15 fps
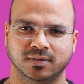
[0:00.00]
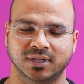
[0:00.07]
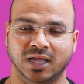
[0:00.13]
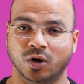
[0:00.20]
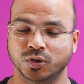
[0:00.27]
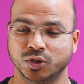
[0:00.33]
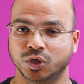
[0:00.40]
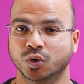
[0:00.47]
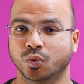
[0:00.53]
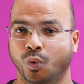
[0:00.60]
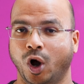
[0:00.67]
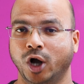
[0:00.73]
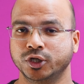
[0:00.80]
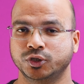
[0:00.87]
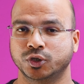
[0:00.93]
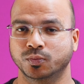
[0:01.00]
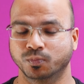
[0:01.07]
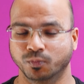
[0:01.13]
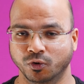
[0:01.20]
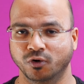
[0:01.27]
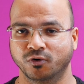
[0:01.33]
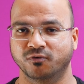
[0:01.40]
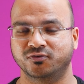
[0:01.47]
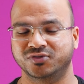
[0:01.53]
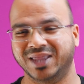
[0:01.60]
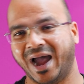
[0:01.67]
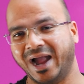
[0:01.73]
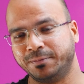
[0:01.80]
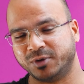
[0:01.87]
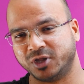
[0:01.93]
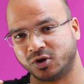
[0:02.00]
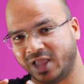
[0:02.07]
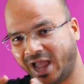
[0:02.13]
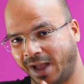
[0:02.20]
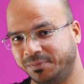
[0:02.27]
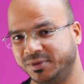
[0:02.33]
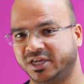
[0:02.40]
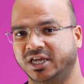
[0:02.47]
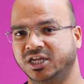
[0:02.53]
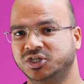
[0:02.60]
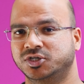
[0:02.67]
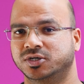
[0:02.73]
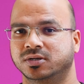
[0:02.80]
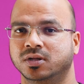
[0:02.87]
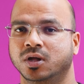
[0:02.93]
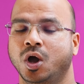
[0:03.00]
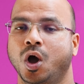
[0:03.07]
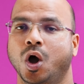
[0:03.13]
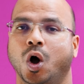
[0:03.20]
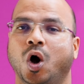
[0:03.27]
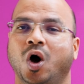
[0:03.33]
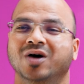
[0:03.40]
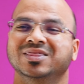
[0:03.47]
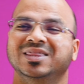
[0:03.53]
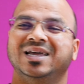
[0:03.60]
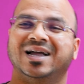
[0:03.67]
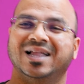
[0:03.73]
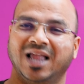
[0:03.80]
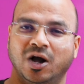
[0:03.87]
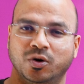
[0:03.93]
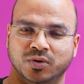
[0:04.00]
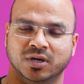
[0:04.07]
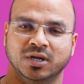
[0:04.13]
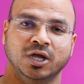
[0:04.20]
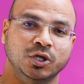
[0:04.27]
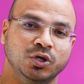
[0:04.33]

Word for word: Now you want to move that particular application on the cloud.